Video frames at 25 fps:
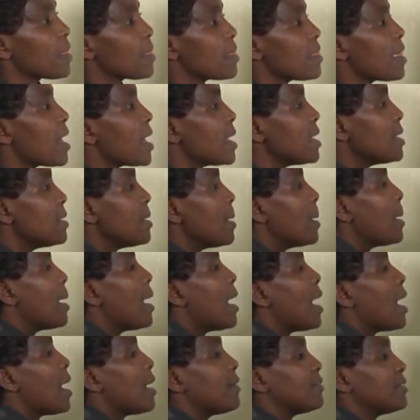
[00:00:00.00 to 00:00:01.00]
then
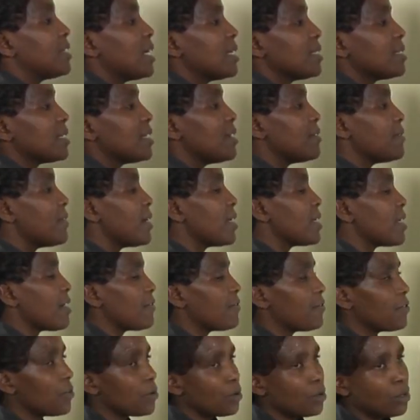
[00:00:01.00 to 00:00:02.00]
I have just given a
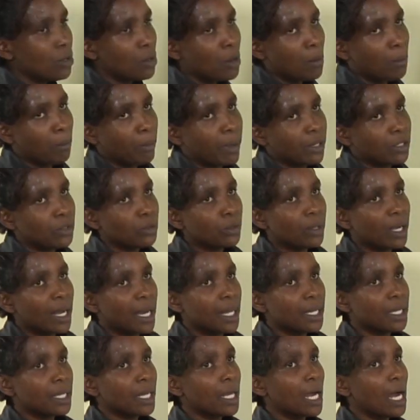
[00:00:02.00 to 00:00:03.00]
few, but
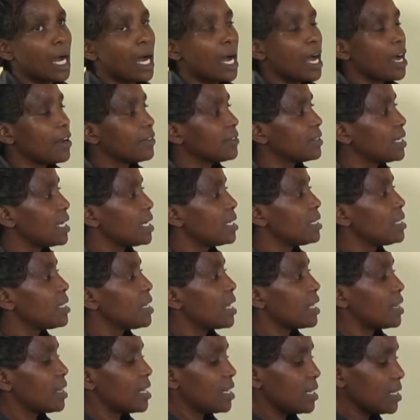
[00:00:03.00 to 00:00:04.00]
I have said
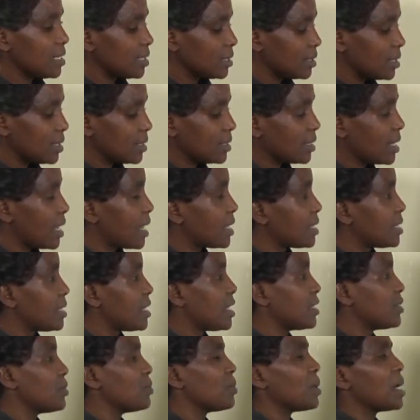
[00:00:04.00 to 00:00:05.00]
that the list is
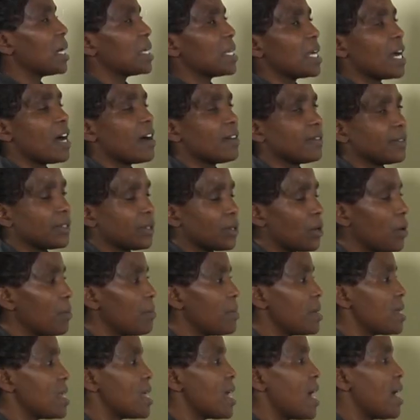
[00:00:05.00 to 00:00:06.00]
endless. You can have
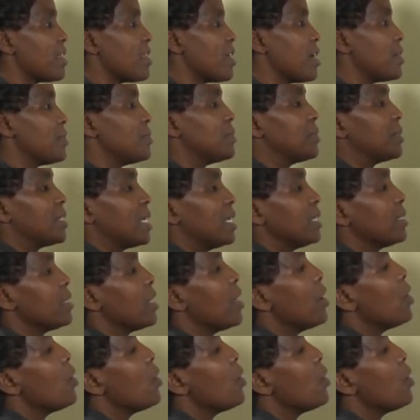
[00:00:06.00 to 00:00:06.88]
so many other uses.